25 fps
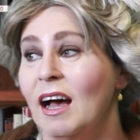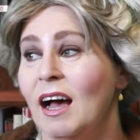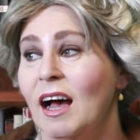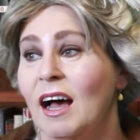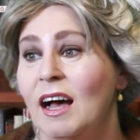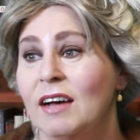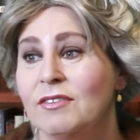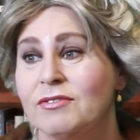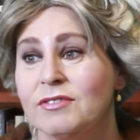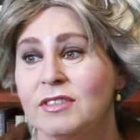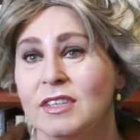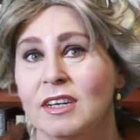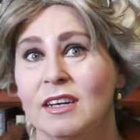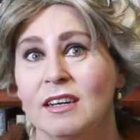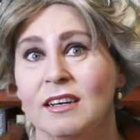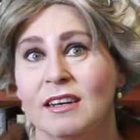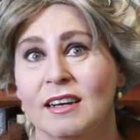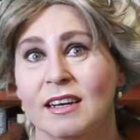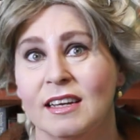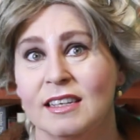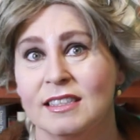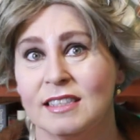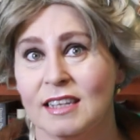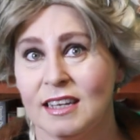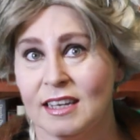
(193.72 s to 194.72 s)
After
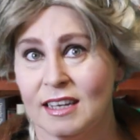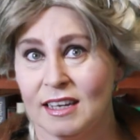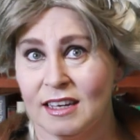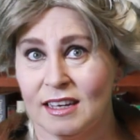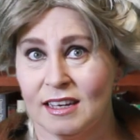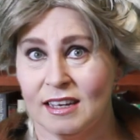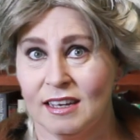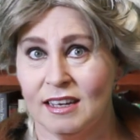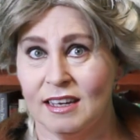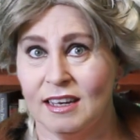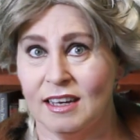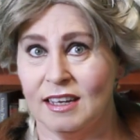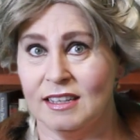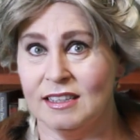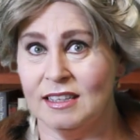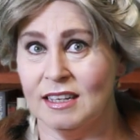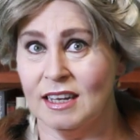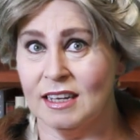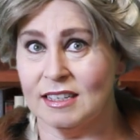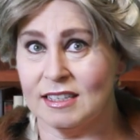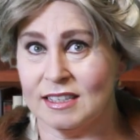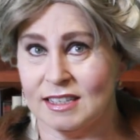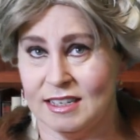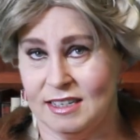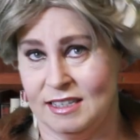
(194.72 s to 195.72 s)
reading
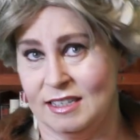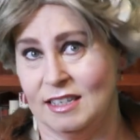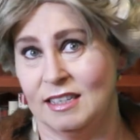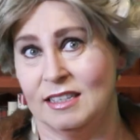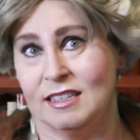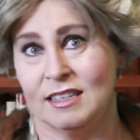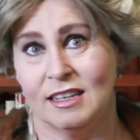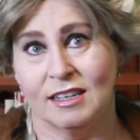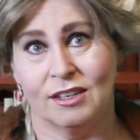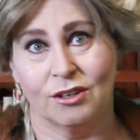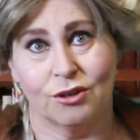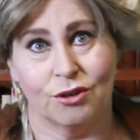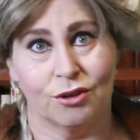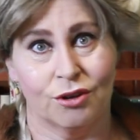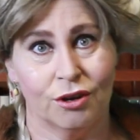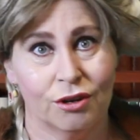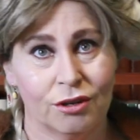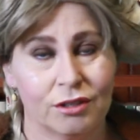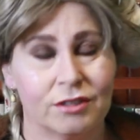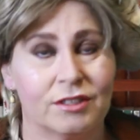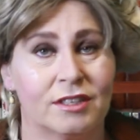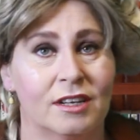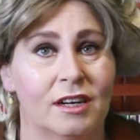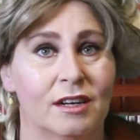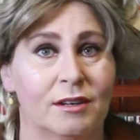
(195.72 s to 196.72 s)
Narcissus and
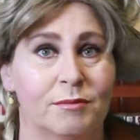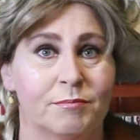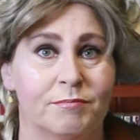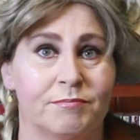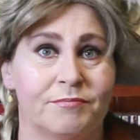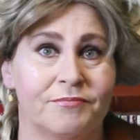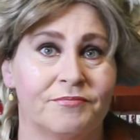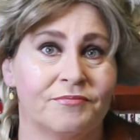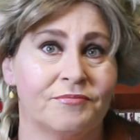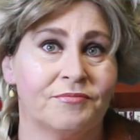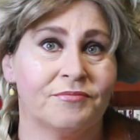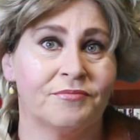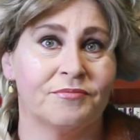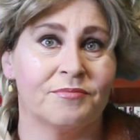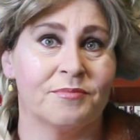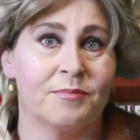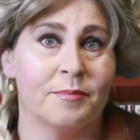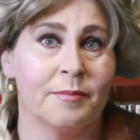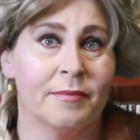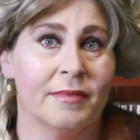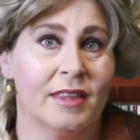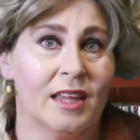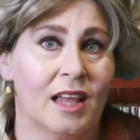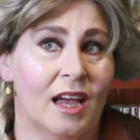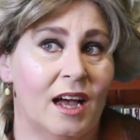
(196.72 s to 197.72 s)
Goldum,
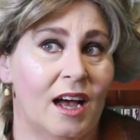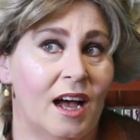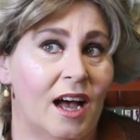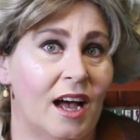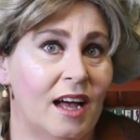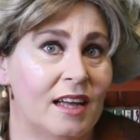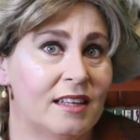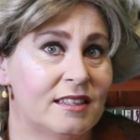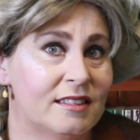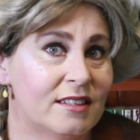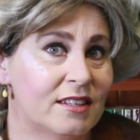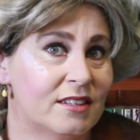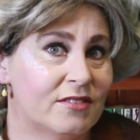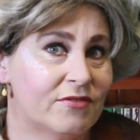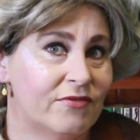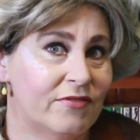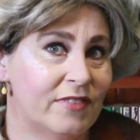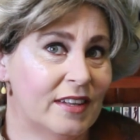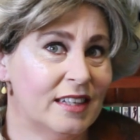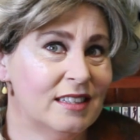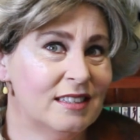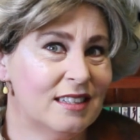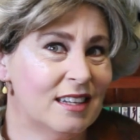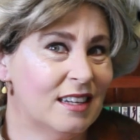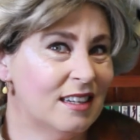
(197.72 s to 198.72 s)
I
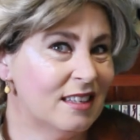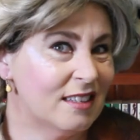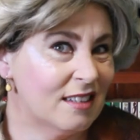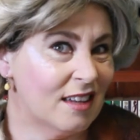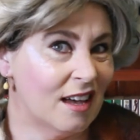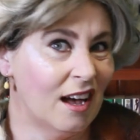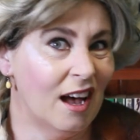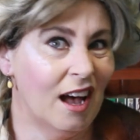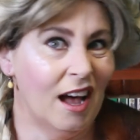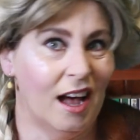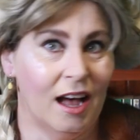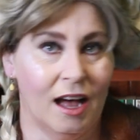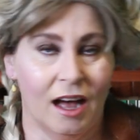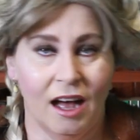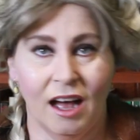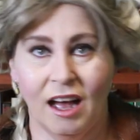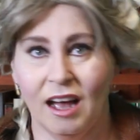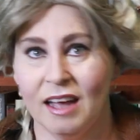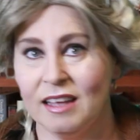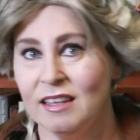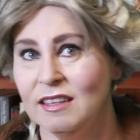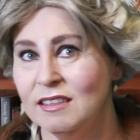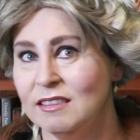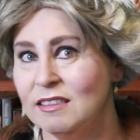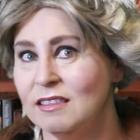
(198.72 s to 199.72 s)
felt it
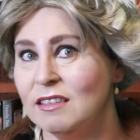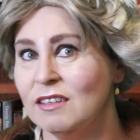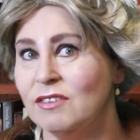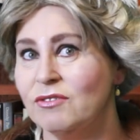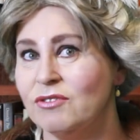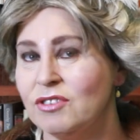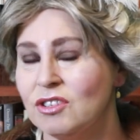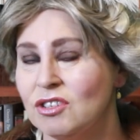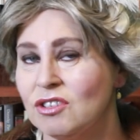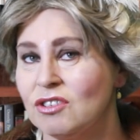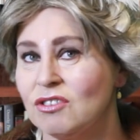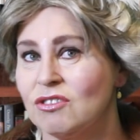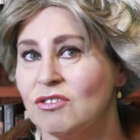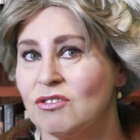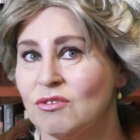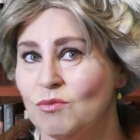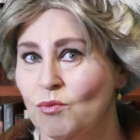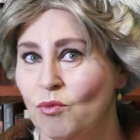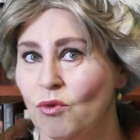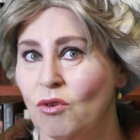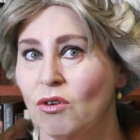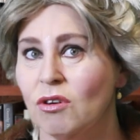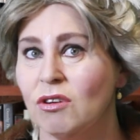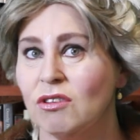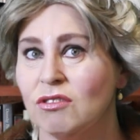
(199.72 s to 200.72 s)
kind of
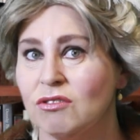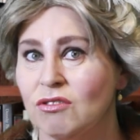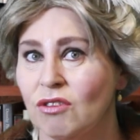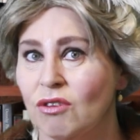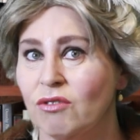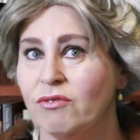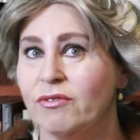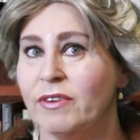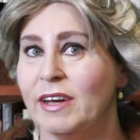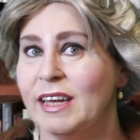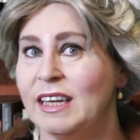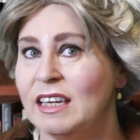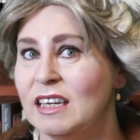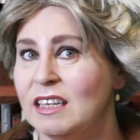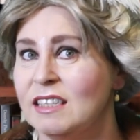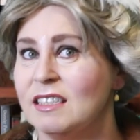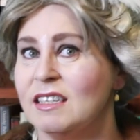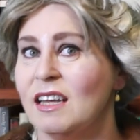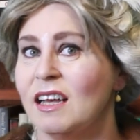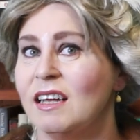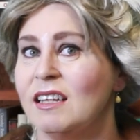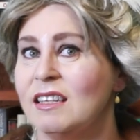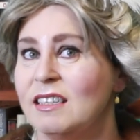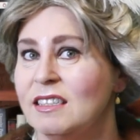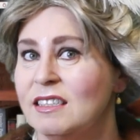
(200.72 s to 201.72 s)
walked over
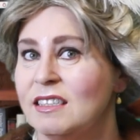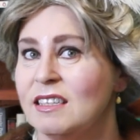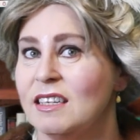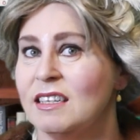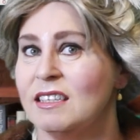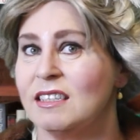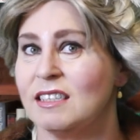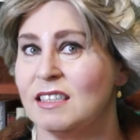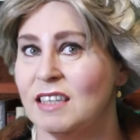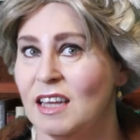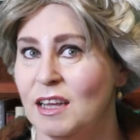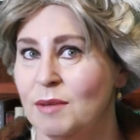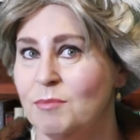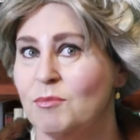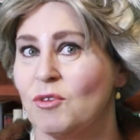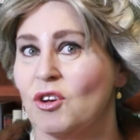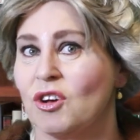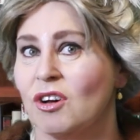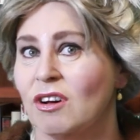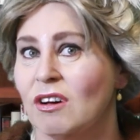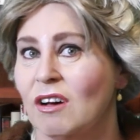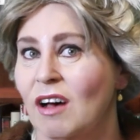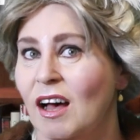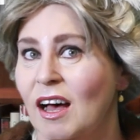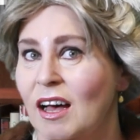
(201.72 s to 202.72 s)
exactly the same
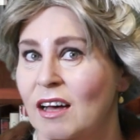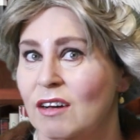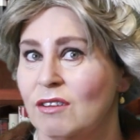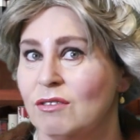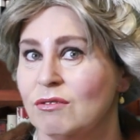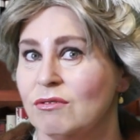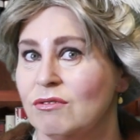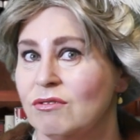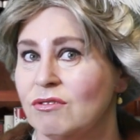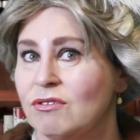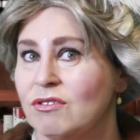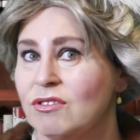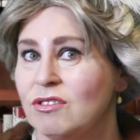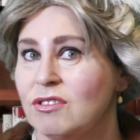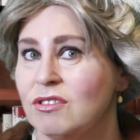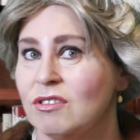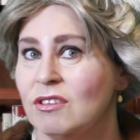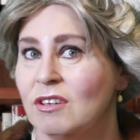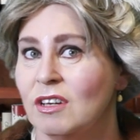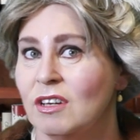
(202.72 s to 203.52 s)
ground,